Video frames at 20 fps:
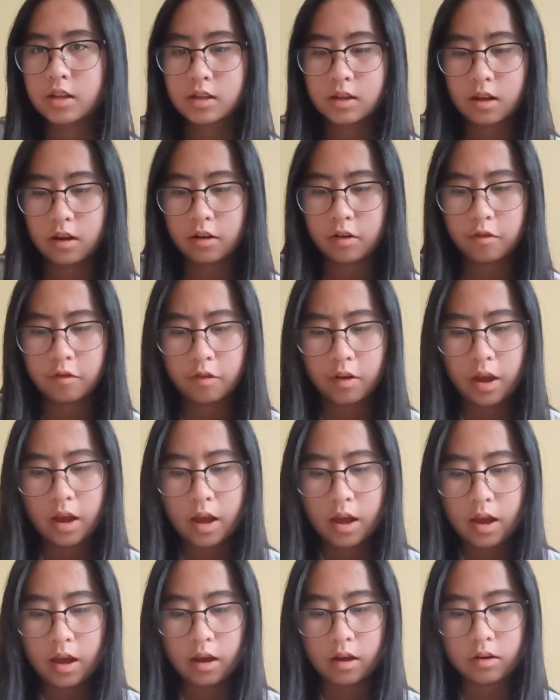stuff
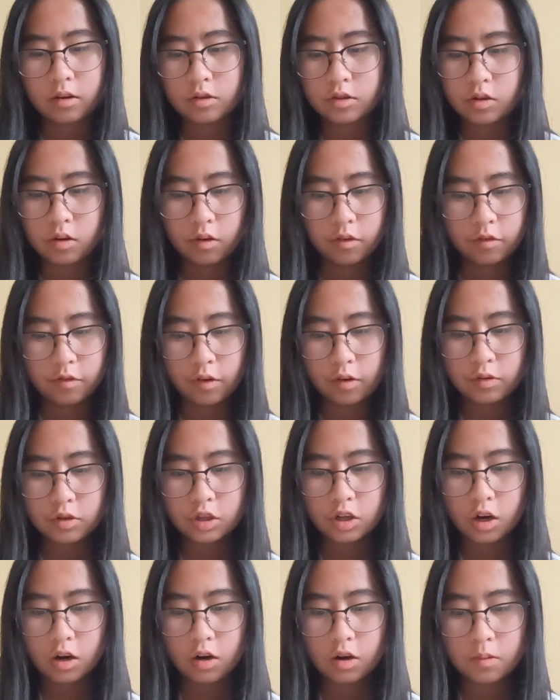and also a phone
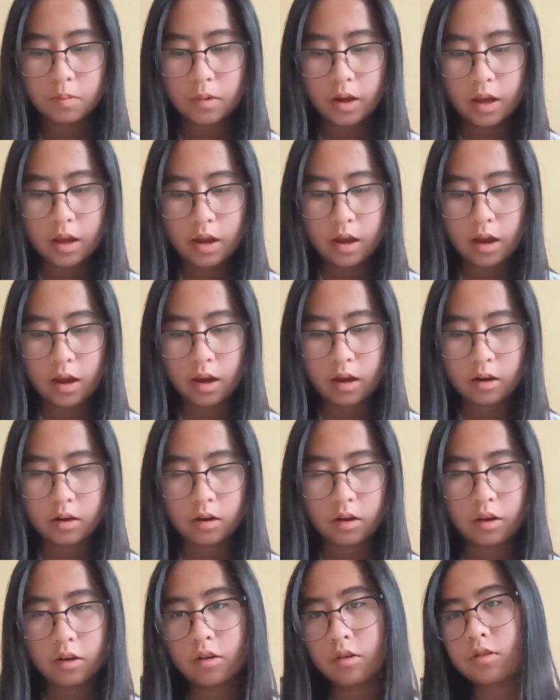charm and
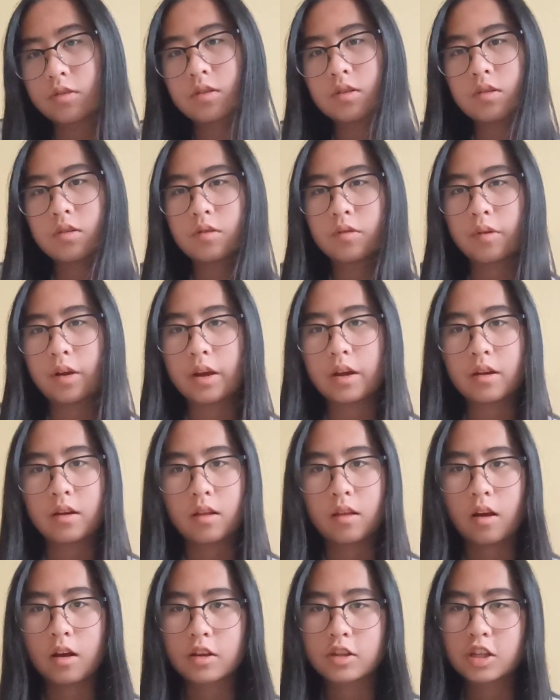i also ate a
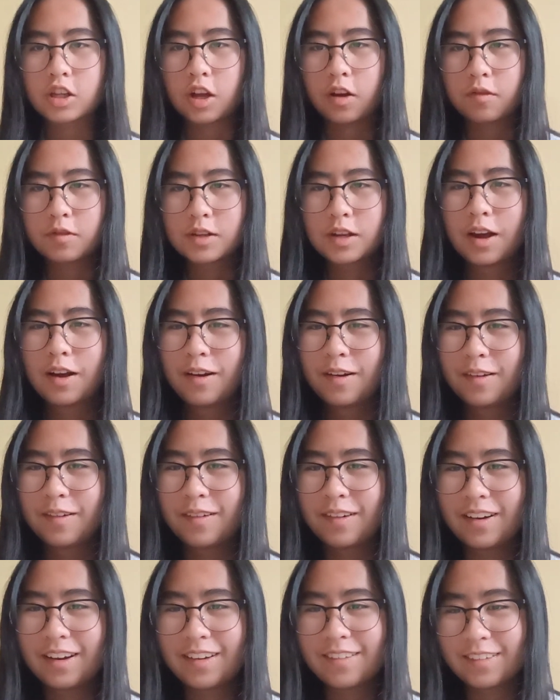lot of stuff
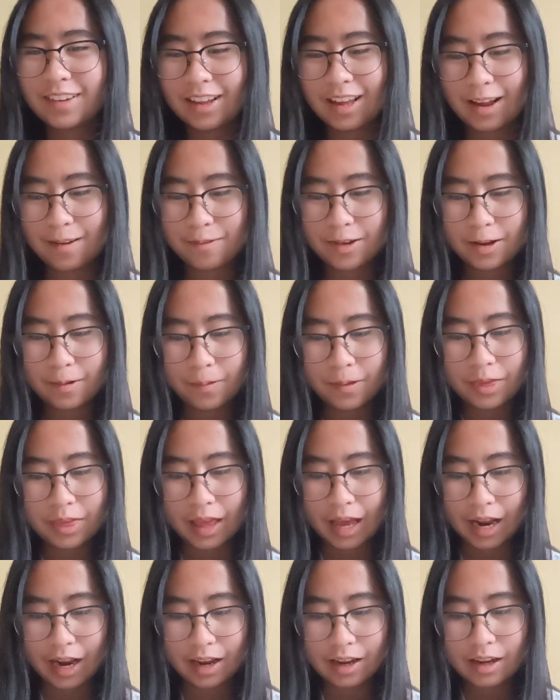so i'm really happy about
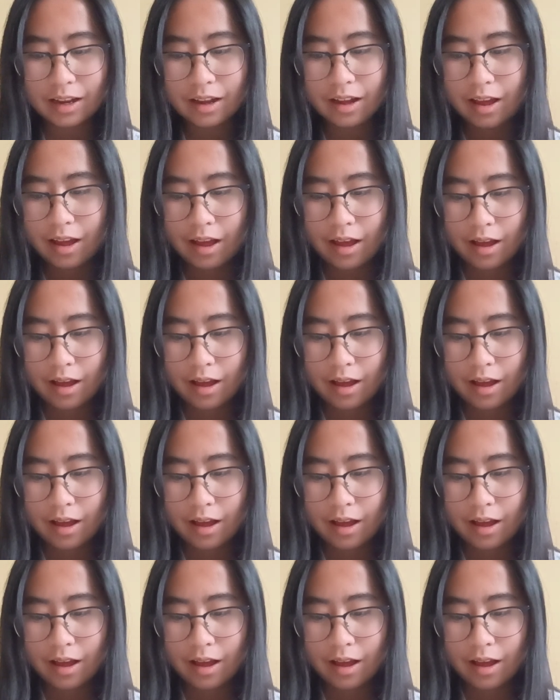that